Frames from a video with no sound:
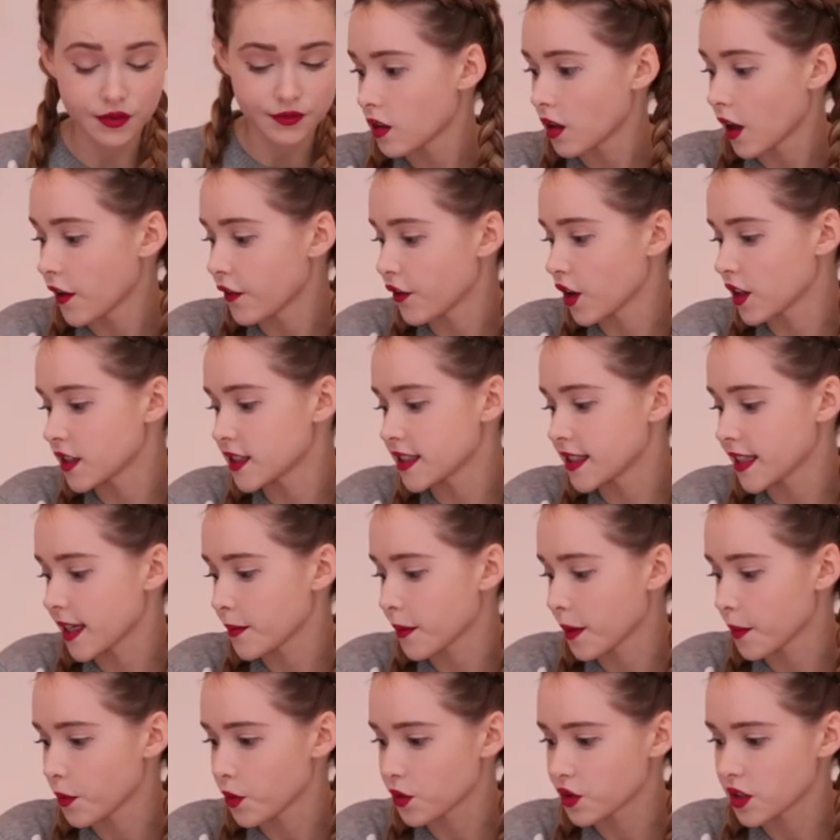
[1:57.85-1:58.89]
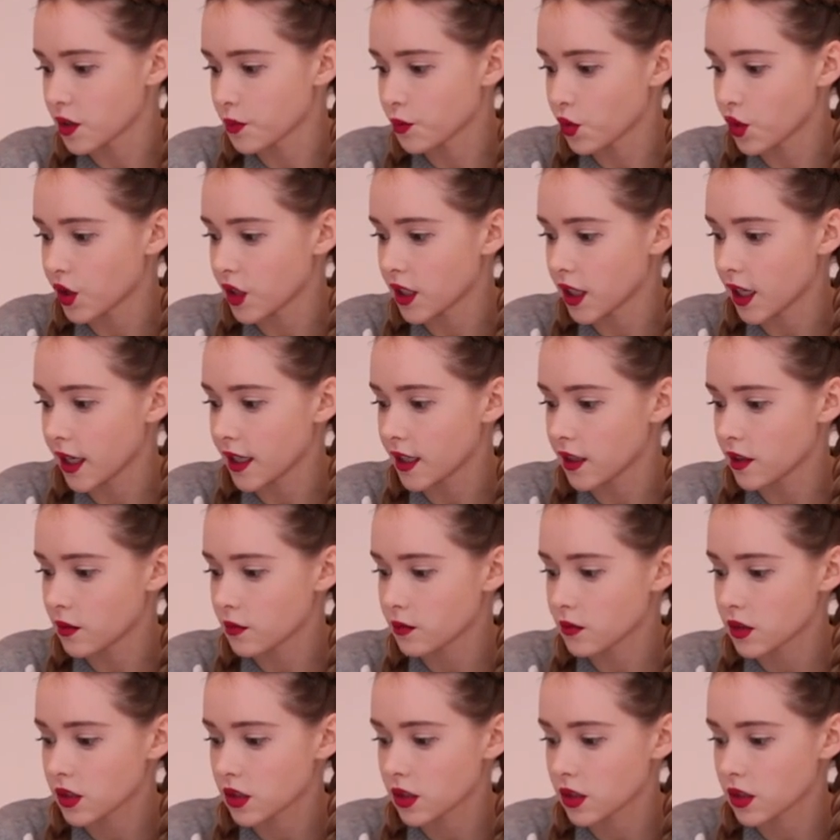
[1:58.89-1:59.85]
I do have to take my most important item.